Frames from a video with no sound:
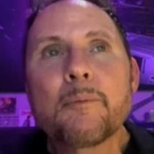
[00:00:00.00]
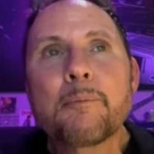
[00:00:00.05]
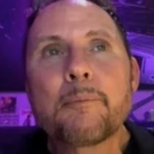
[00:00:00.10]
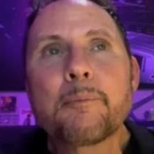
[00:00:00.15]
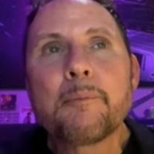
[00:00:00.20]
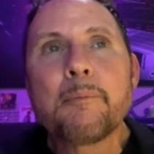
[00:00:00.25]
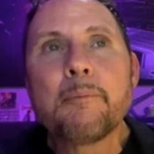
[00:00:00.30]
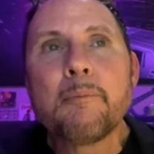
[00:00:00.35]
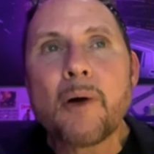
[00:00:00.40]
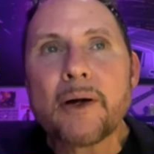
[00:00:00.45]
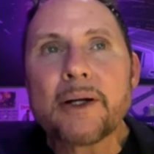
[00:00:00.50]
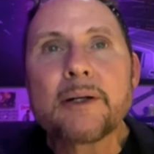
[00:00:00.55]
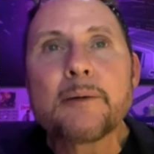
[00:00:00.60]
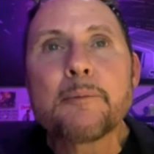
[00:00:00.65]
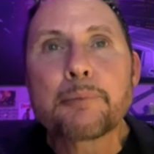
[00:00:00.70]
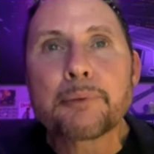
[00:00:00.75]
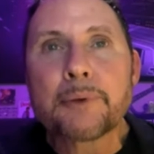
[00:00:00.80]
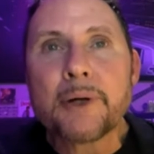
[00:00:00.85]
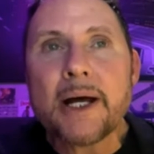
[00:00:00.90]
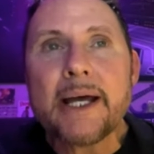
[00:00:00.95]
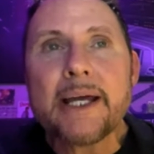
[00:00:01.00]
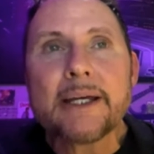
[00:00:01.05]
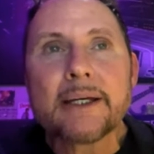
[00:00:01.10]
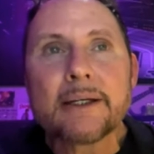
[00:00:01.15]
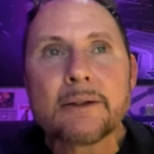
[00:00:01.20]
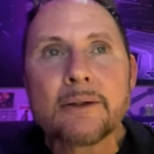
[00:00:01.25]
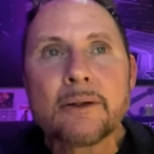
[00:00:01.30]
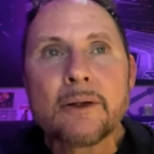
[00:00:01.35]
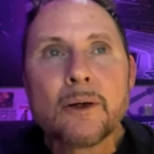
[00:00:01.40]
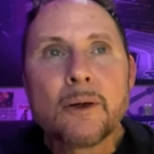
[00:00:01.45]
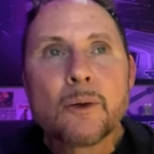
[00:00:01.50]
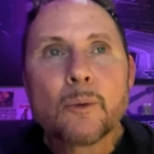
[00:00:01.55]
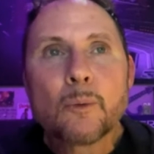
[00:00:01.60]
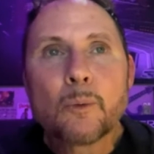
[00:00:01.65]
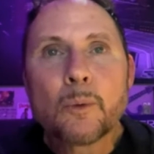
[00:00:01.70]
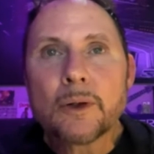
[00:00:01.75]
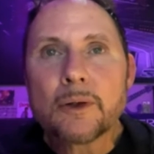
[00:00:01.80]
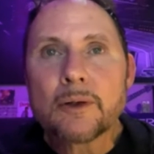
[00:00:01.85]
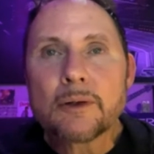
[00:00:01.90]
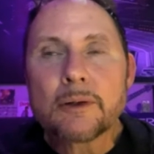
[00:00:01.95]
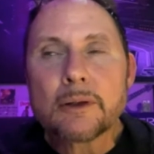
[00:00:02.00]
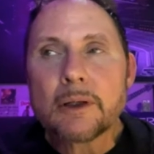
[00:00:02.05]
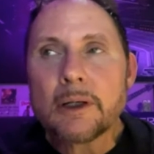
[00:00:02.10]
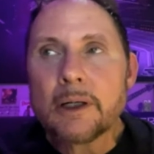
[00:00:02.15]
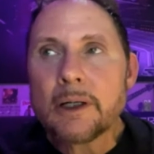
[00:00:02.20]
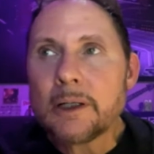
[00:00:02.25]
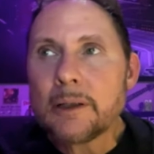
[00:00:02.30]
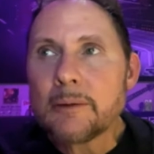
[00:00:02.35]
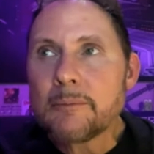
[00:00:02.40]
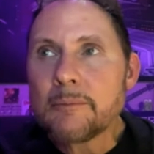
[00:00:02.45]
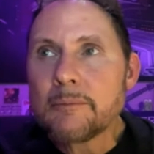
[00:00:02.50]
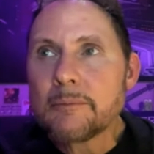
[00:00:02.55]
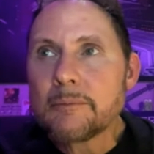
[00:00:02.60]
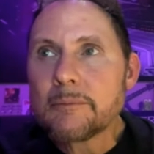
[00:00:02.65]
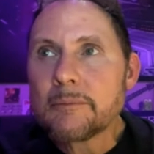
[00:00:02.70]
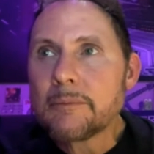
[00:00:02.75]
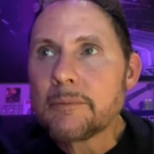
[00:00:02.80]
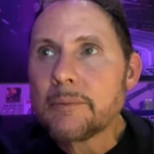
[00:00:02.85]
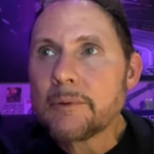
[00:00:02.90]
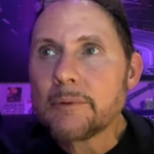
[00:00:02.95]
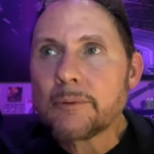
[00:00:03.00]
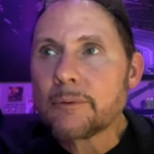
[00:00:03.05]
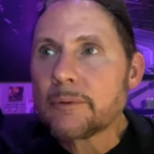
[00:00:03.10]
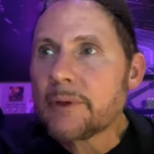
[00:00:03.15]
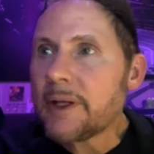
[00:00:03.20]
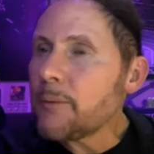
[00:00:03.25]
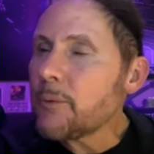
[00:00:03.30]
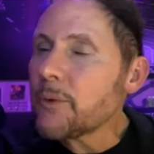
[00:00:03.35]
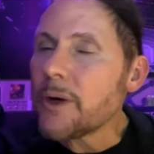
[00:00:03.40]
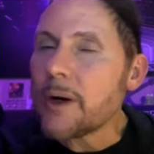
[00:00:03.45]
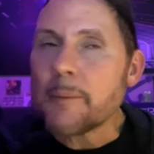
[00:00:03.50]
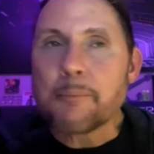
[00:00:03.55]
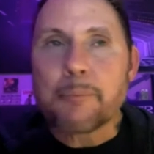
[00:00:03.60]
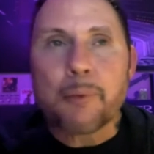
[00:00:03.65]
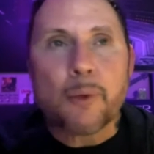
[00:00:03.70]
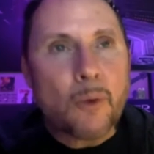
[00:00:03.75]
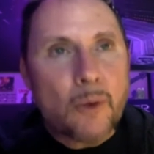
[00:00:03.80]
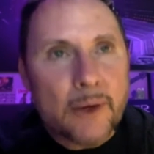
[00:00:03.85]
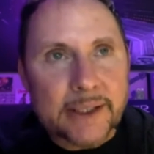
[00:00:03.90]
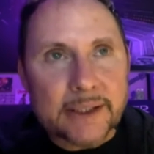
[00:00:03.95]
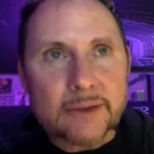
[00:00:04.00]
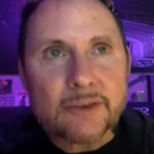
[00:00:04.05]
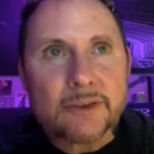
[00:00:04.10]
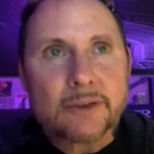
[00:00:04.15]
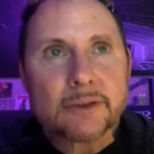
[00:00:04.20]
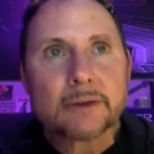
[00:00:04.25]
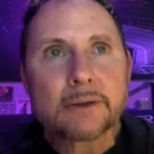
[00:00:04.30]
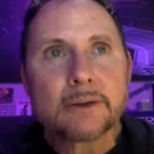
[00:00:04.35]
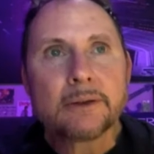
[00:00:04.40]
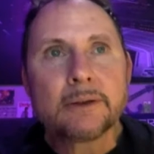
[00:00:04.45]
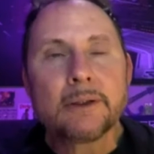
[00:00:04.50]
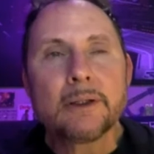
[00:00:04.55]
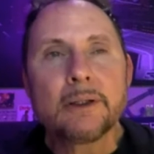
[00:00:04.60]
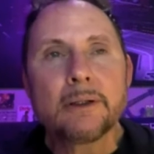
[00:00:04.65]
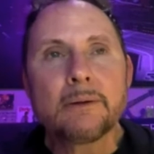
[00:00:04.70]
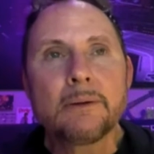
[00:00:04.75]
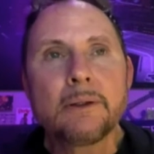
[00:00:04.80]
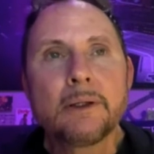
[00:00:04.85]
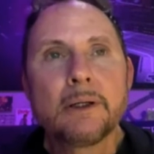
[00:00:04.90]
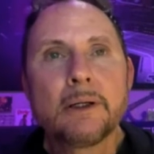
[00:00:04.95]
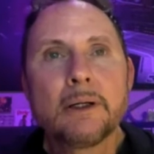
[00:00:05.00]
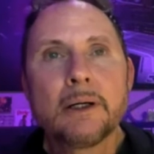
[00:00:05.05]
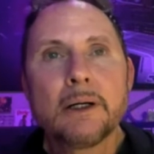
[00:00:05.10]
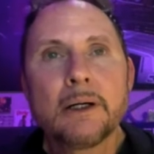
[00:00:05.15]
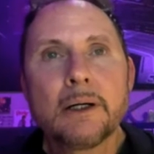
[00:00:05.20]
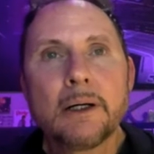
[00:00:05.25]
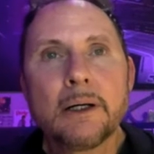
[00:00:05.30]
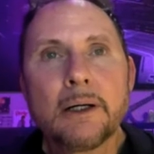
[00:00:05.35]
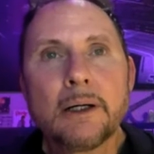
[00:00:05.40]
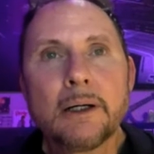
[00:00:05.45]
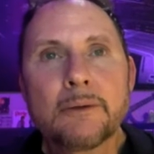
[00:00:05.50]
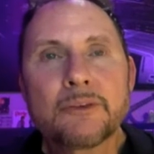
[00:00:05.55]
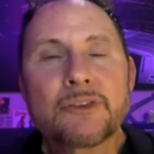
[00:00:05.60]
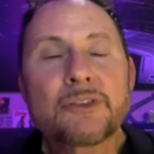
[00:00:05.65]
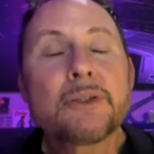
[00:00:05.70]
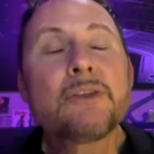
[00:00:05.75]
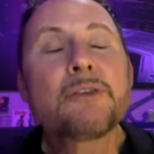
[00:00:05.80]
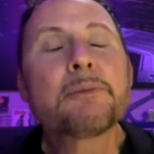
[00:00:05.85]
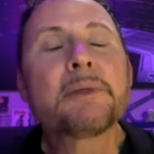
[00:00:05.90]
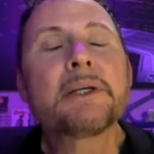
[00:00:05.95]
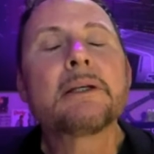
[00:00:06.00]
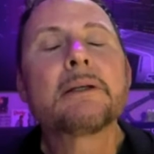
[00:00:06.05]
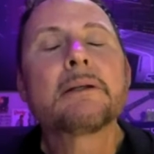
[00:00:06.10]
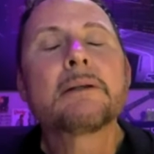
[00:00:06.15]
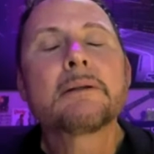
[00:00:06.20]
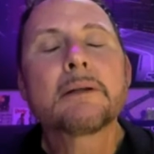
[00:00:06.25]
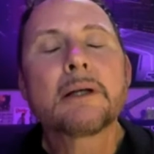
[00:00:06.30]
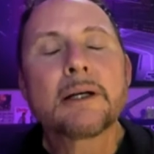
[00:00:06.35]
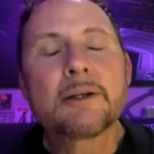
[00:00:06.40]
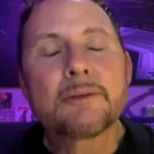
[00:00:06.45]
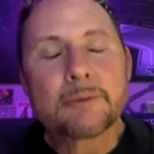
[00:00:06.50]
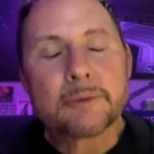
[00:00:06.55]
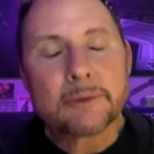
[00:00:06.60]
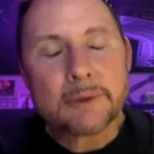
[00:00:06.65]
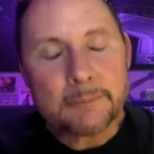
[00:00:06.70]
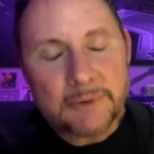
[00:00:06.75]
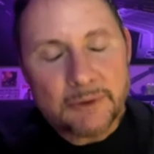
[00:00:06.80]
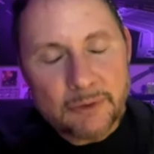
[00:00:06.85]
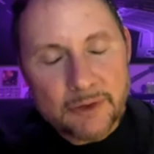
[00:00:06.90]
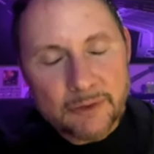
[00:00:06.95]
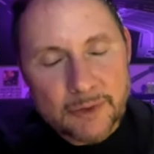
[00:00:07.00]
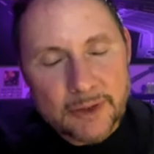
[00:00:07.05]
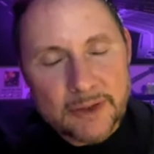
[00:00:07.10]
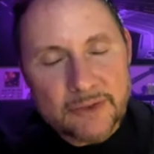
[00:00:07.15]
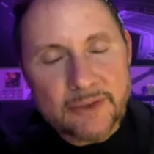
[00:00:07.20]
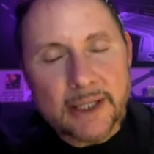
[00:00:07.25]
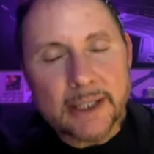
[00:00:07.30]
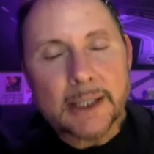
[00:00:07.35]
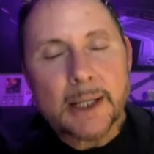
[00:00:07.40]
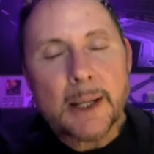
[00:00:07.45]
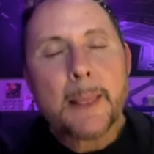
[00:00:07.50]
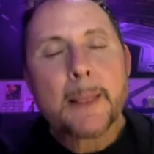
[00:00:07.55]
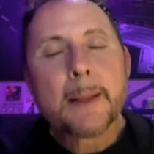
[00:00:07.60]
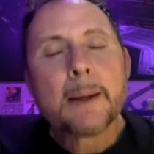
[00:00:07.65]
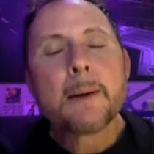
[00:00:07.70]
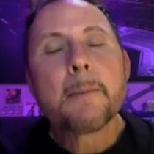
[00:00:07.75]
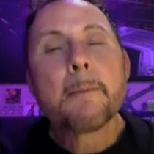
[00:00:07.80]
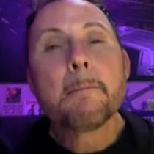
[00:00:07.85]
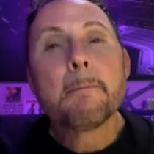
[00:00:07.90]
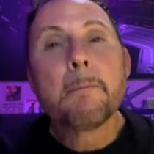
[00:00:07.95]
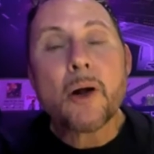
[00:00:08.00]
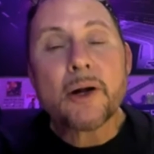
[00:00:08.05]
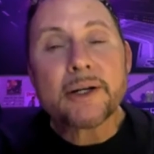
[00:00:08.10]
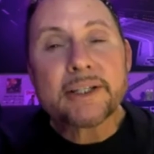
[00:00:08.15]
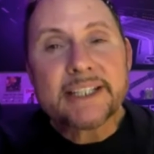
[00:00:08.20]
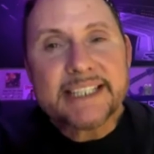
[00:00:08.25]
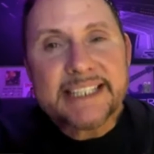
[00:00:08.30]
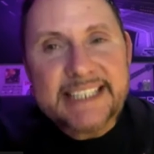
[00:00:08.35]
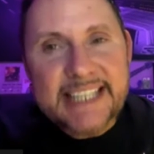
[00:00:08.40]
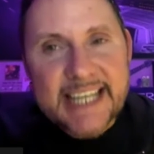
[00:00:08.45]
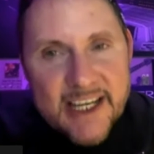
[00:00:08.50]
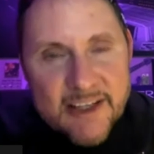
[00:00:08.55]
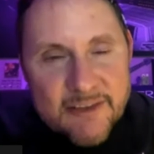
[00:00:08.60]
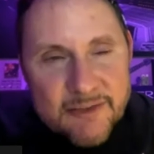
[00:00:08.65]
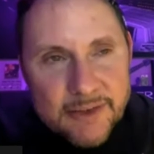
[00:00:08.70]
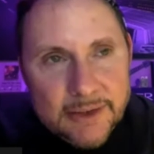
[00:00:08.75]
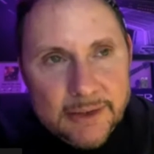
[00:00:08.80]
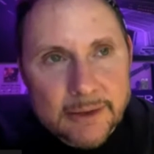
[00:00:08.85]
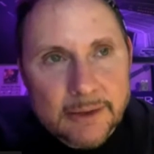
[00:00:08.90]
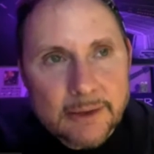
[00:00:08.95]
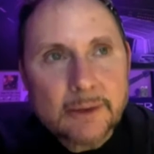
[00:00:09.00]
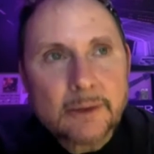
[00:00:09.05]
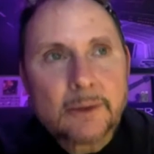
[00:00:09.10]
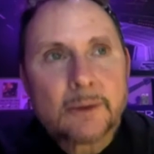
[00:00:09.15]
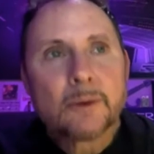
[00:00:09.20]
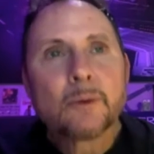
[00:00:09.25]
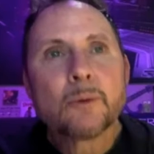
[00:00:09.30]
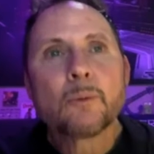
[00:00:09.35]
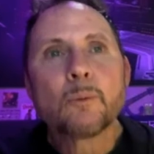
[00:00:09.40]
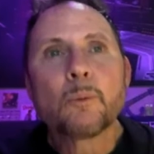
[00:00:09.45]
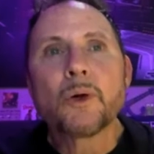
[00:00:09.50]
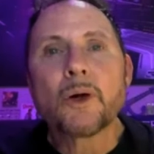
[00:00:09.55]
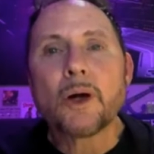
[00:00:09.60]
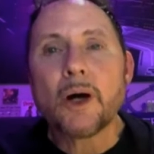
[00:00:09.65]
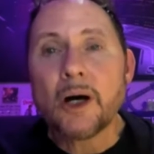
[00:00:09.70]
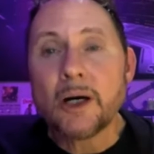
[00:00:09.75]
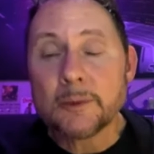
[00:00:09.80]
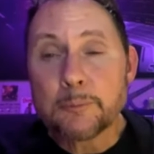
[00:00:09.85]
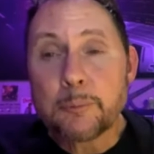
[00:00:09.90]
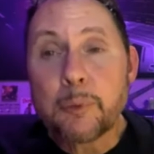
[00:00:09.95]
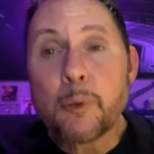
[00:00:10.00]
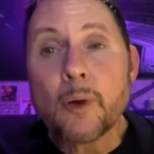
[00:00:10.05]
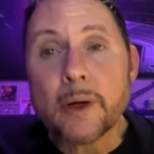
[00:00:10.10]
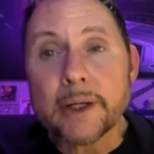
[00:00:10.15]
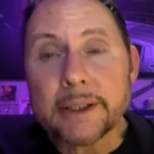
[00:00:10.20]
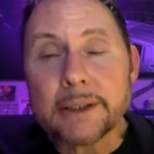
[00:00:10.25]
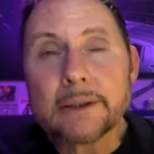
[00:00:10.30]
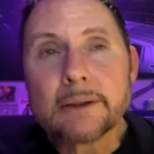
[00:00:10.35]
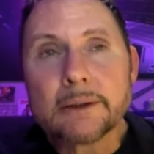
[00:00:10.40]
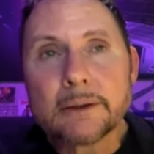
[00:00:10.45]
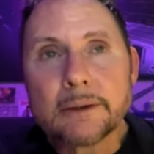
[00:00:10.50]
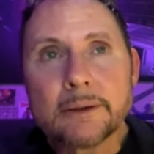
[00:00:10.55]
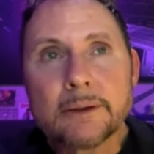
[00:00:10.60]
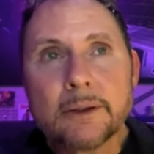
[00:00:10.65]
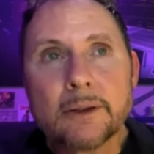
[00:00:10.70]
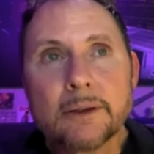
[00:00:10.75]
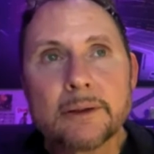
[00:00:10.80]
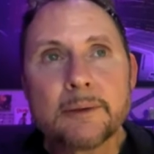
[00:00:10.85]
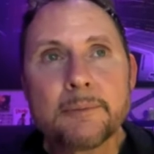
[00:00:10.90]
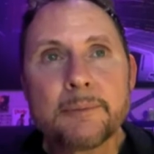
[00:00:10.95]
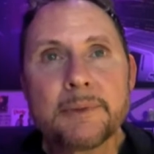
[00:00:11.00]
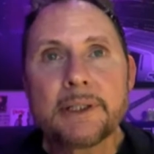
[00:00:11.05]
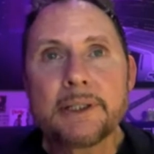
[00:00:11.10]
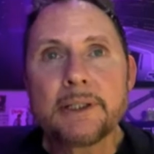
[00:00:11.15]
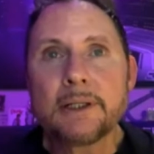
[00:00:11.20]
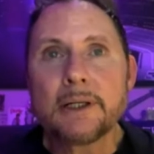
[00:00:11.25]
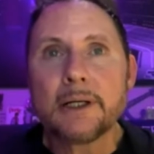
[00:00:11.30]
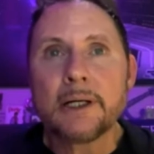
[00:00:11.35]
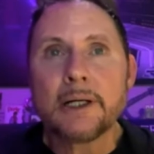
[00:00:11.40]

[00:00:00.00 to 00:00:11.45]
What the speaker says: Mark and Brian were, they were on point, excuse me. Let me rephrase that. Mark and Kevin were on point. You know what I mean?